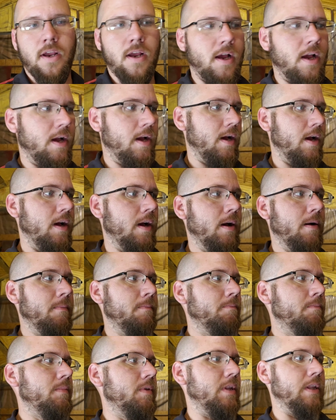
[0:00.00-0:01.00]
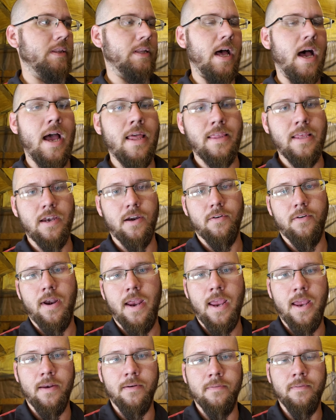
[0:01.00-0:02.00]
the line that it
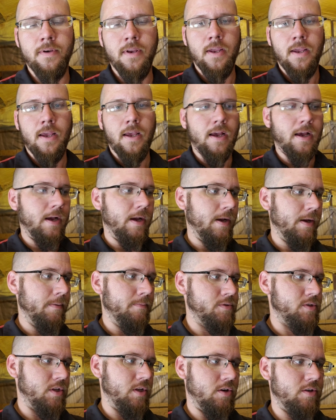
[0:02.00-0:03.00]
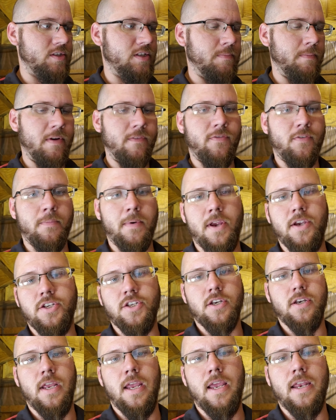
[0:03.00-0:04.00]
ran. So there's some
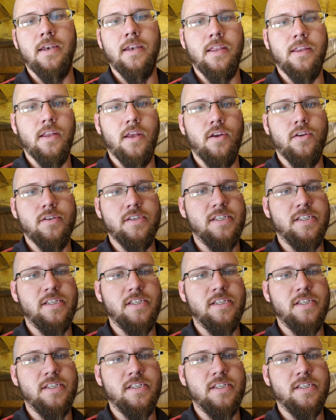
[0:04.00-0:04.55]
information hidden in those,